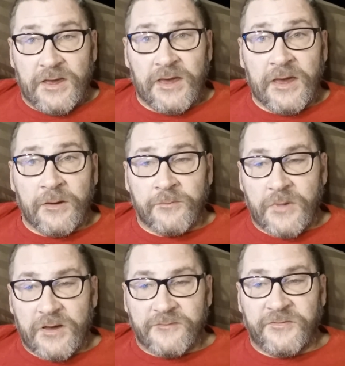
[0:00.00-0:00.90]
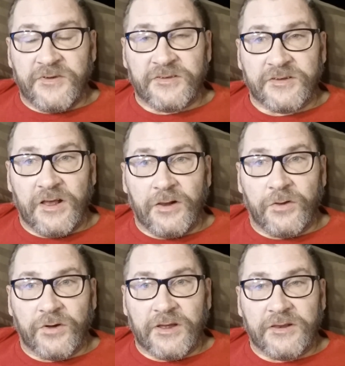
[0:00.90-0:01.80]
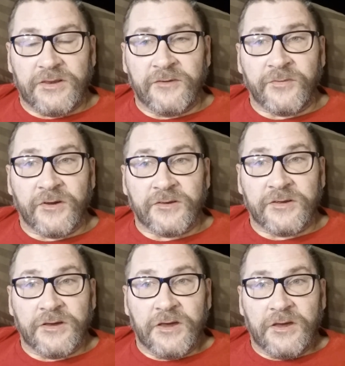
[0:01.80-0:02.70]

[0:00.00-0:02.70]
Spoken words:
him physically looking different,